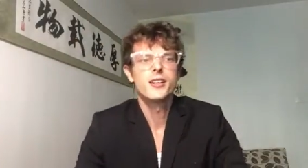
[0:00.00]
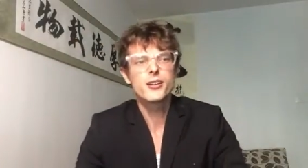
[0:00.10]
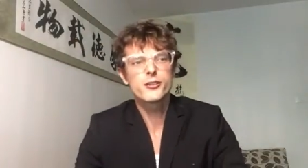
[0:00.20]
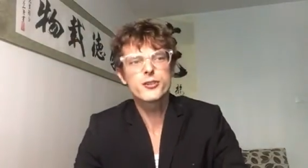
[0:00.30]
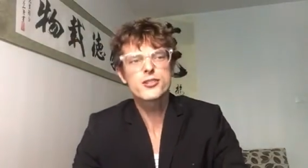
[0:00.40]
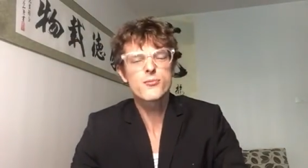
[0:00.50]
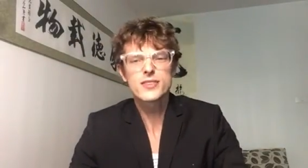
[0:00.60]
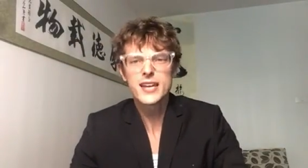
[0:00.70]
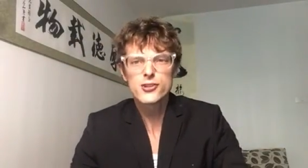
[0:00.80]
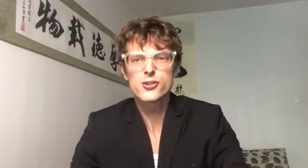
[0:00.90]
there's some
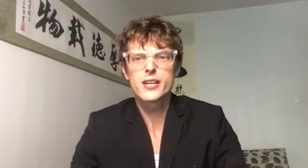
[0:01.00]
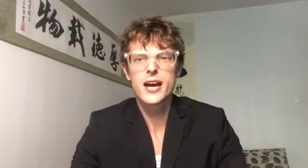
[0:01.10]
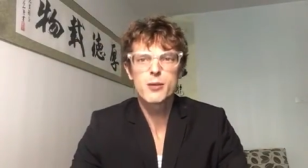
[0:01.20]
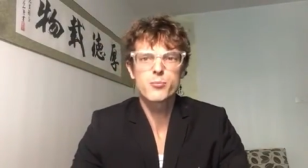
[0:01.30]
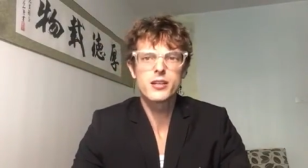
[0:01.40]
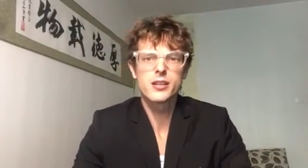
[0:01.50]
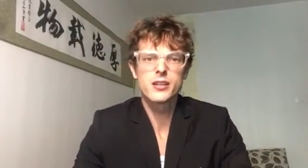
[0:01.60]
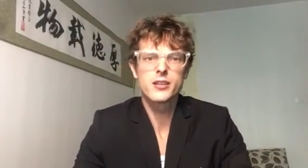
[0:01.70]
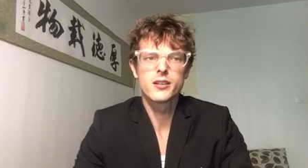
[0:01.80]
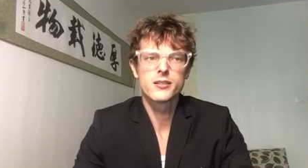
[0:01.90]
things you got to
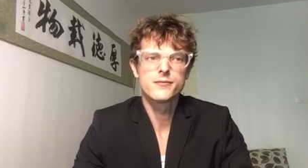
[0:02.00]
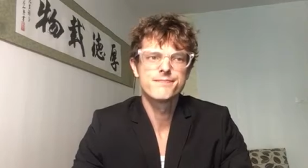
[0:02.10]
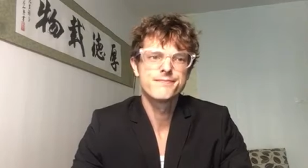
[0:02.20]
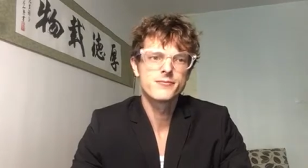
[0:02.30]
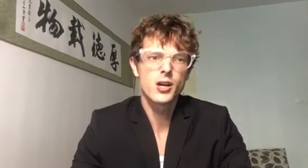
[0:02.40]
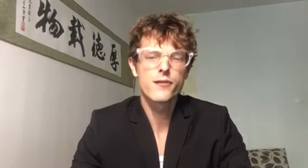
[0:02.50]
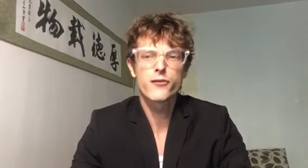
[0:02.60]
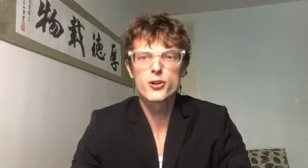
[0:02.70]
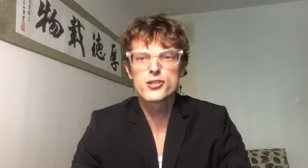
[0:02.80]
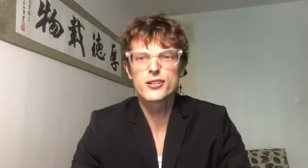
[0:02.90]
be,
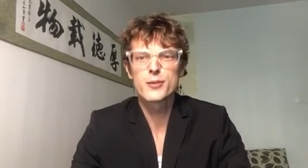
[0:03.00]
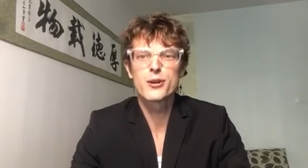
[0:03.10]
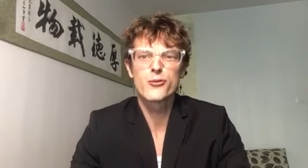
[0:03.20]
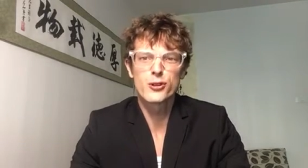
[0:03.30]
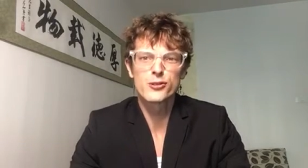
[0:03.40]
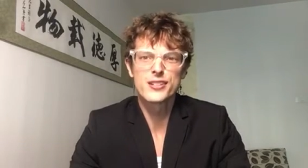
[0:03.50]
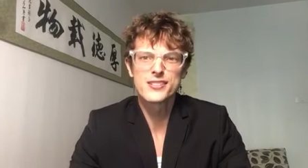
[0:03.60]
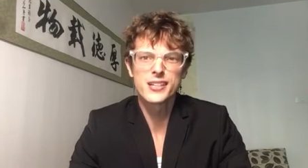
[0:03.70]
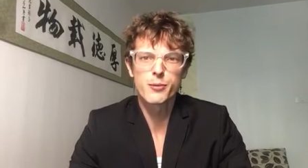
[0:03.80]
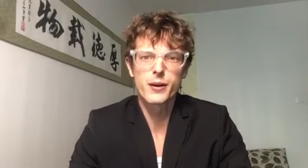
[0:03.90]
unfortunately, a bit
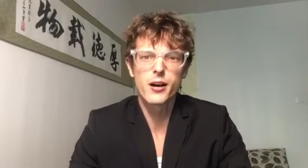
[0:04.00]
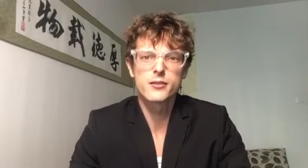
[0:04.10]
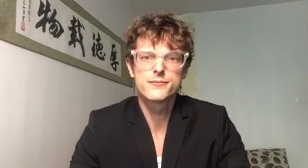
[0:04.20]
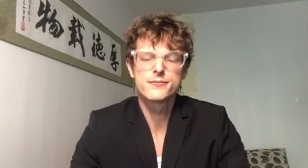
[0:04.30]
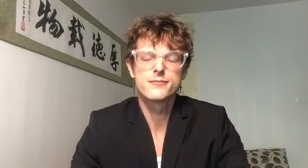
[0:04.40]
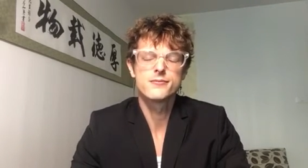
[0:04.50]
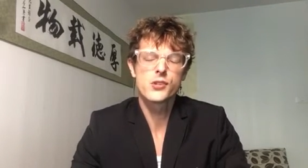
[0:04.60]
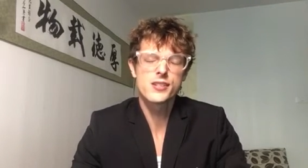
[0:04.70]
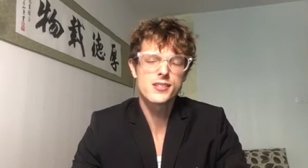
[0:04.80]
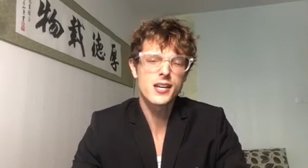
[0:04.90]
realistic about.
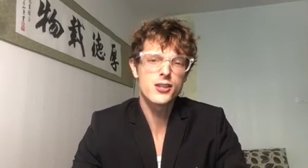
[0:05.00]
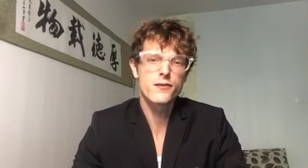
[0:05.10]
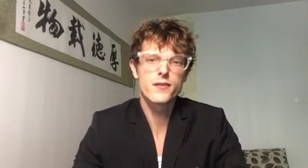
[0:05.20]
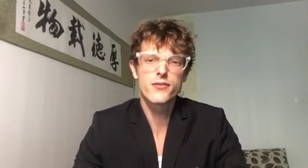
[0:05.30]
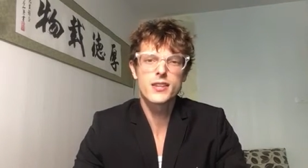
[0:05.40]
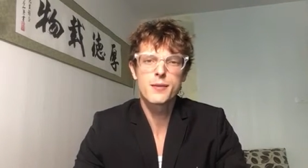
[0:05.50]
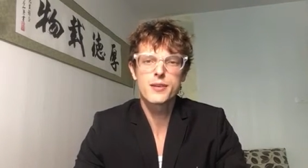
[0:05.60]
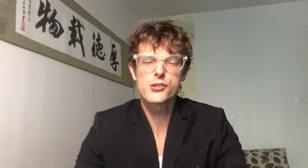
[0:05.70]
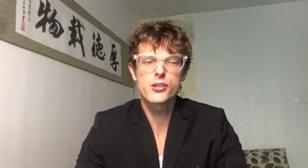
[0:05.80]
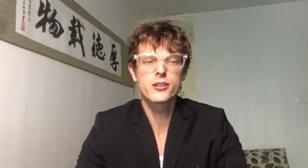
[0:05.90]
You can stay in the fifth
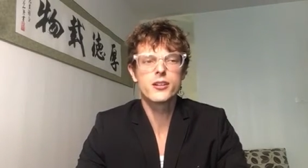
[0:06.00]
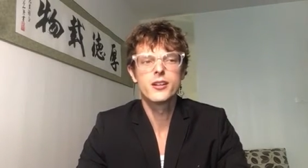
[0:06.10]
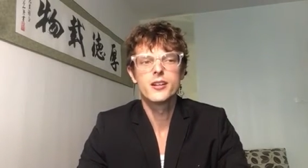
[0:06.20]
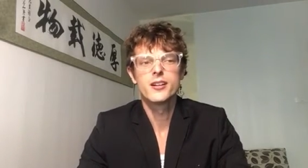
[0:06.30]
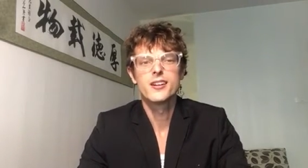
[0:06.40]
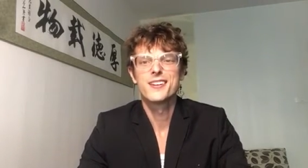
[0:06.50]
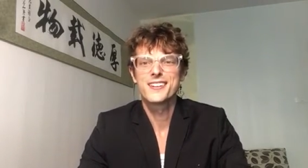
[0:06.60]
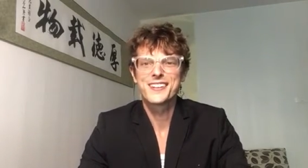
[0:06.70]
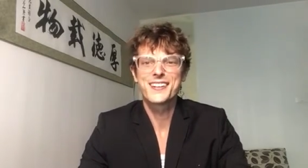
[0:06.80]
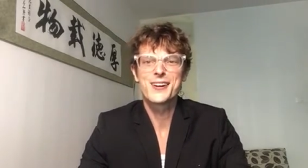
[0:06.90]
dimension.
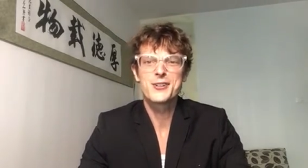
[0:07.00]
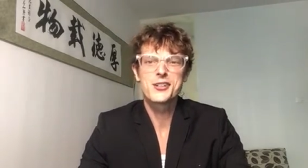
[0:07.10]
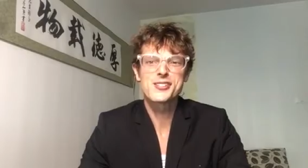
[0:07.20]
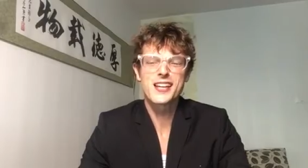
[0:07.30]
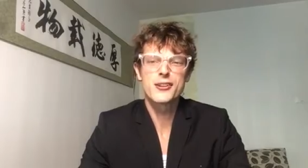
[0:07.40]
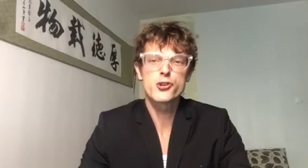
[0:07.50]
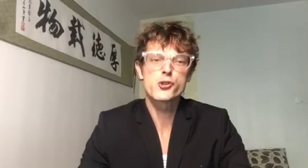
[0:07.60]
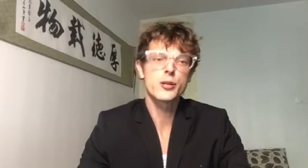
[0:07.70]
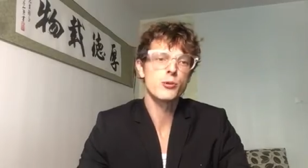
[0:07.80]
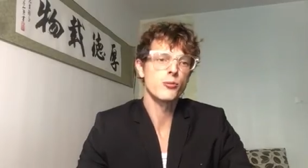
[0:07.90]
You can stay in your
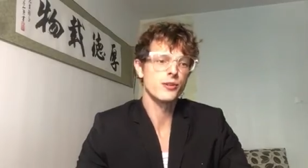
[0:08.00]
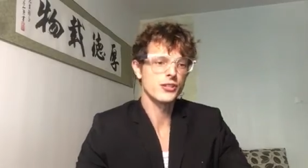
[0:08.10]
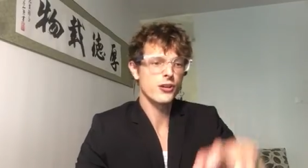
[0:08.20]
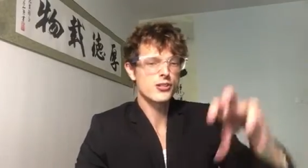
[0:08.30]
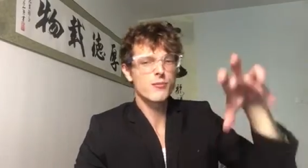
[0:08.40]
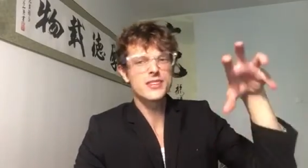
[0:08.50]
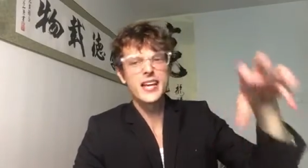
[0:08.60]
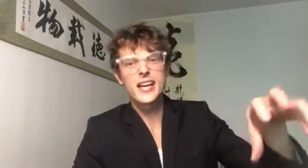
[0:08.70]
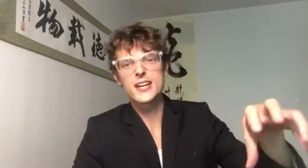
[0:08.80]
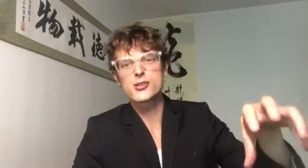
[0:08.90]
dream world, but there are some
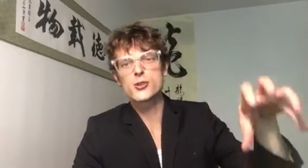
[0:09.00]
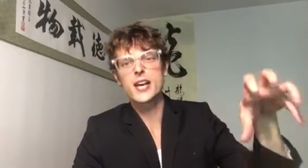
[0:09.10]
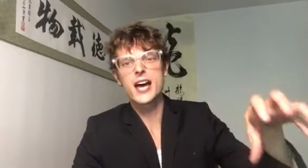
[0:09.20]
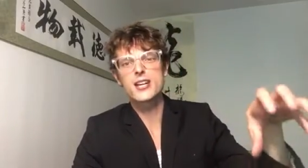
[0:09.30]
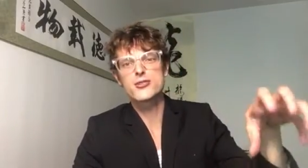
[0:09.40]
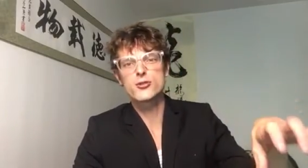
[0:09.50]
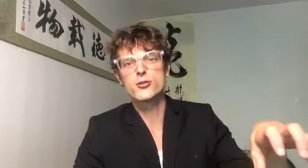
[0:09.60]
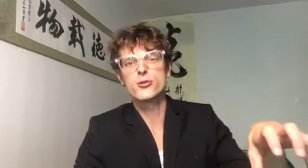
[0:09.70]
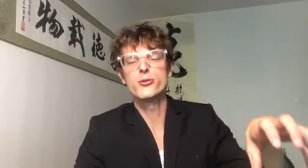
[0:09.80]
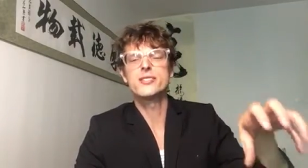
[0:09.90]
things you got to
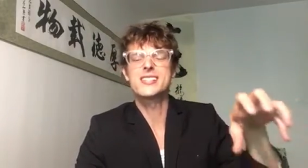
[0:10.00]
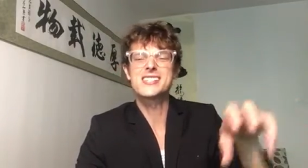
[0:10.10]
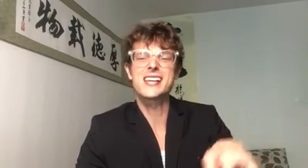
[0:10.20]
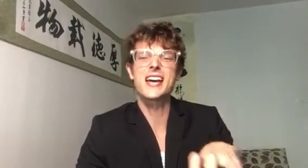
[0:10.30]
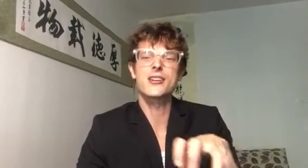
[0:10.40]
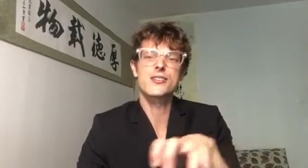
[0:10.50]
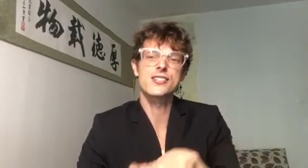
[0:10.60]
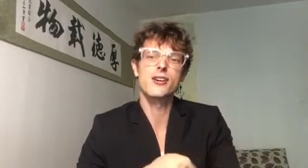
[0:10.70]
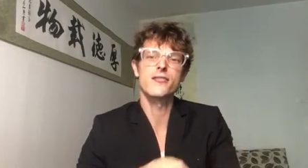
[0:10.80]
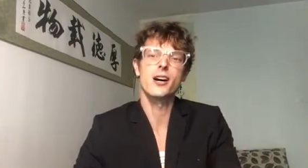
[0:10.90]
do to set
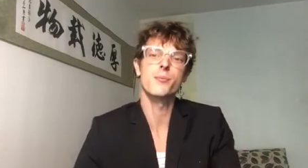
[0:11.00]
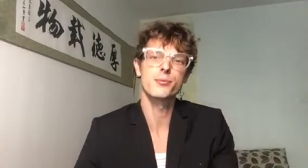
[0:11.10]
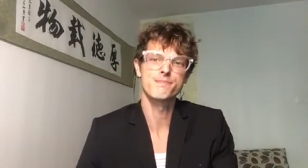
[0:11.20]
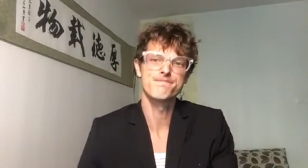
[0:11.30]
yourself up.